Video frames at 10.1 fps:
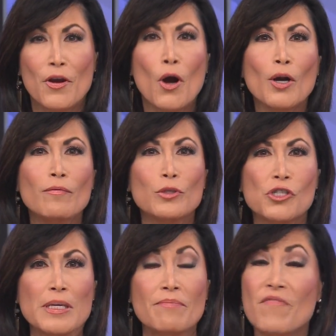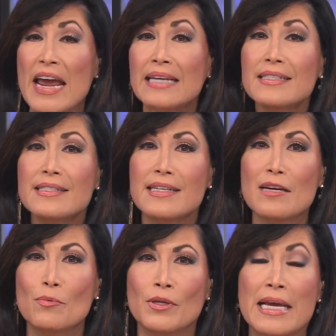The carnival ship
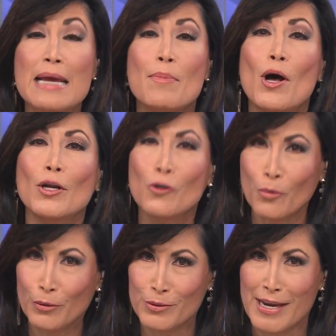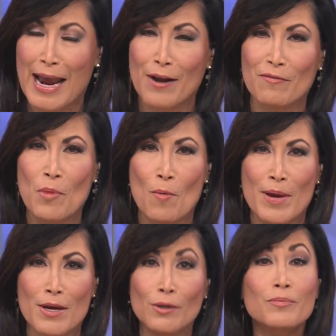Fantasy will keep on cruising out of
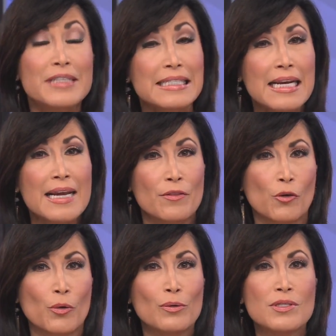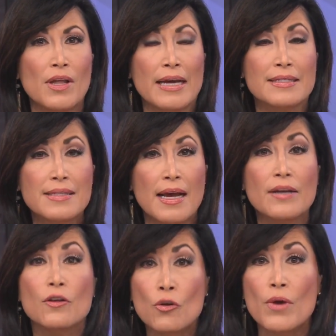Mobile. The city and the cruise line
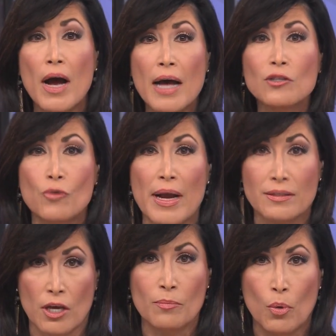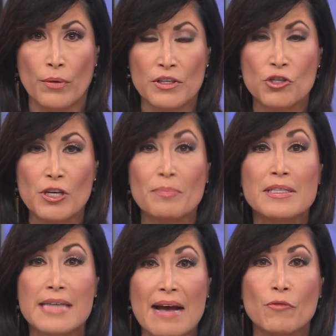signed a new contract on board the ship
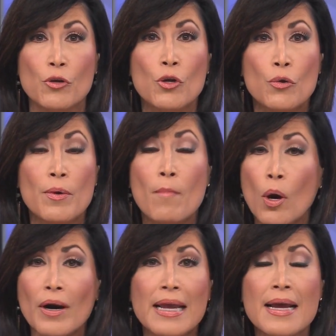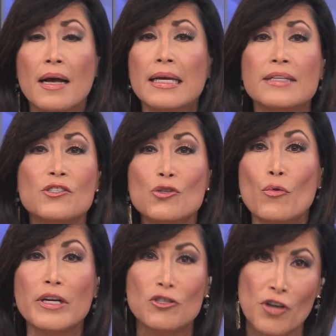this afternoon, marking a
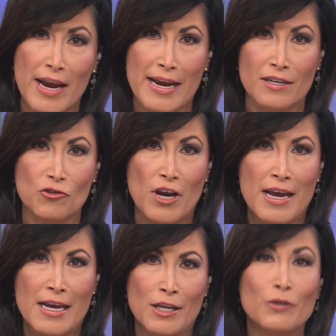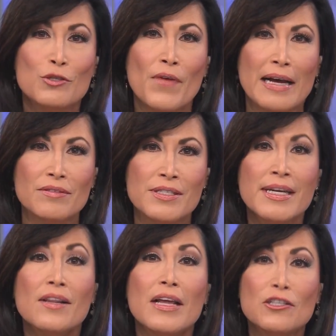historic change. News 5's
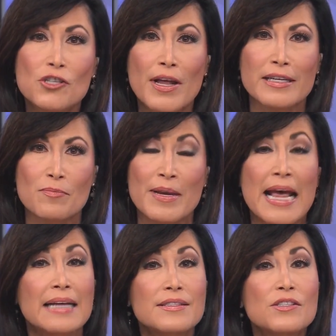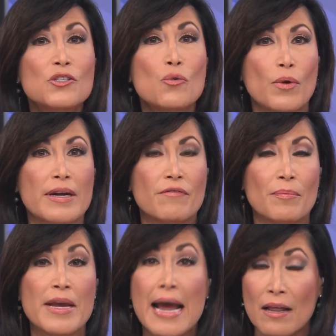Nicolette Schleisman has the story
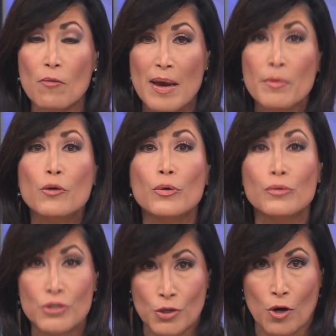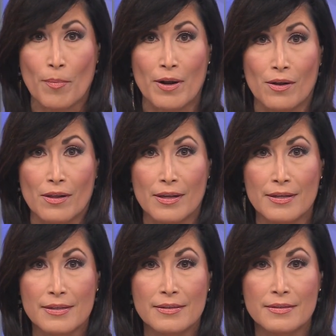from the Alabama Cruise Terminal.